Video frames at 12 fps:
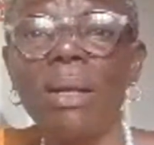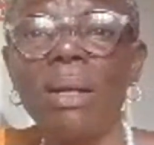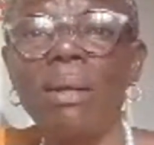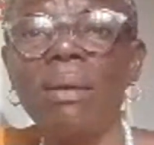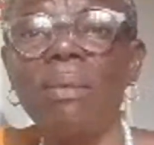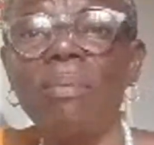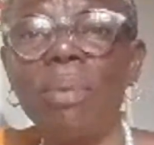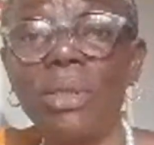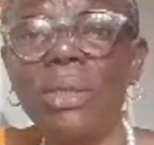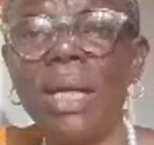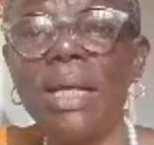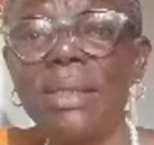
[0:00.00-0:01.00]
But
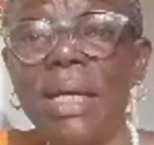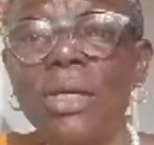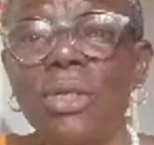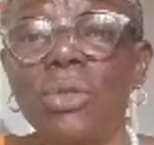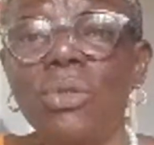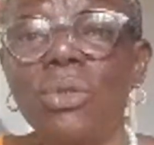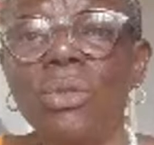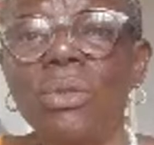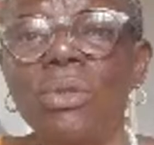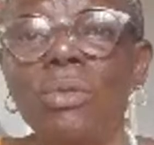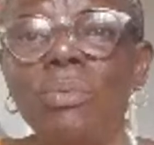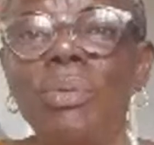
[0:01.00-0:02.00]
I tell you,
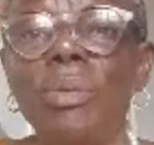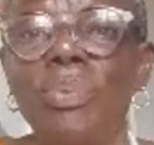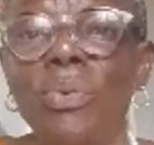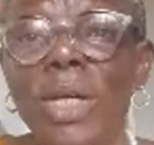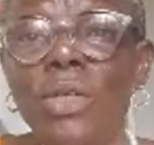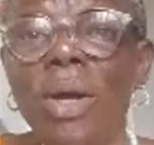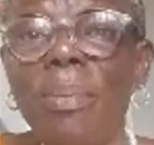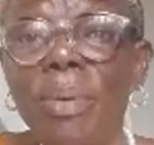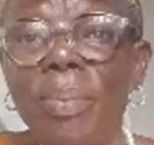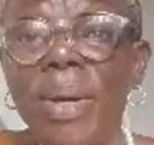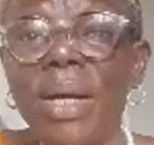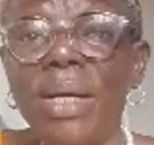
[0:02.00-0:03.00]
when you are
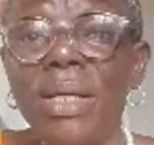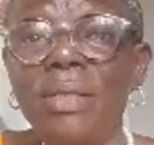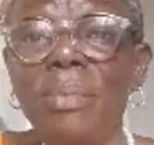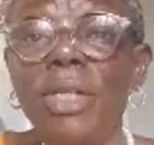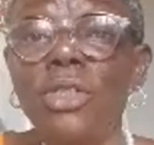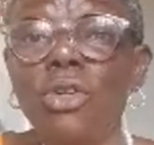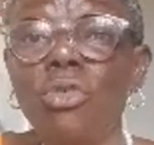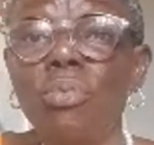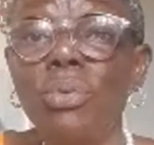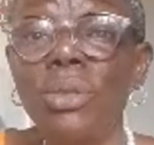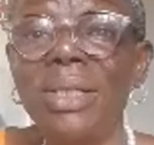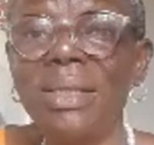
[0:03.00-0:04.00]
preparing it, make sure you
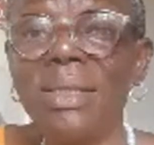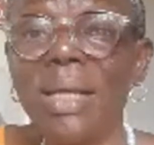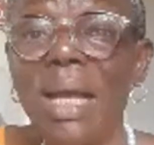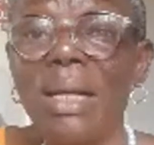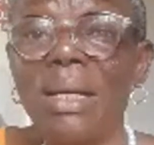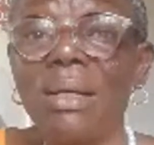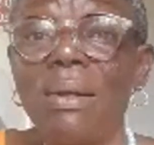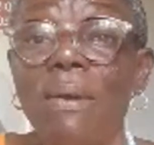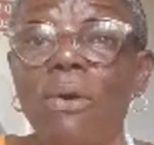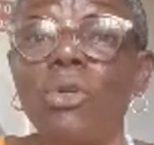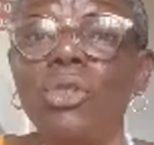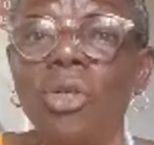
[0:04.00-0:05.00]
put things like
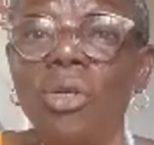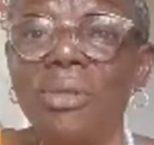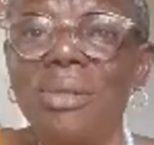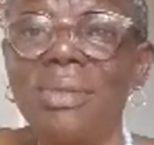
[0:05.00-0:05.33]
onions,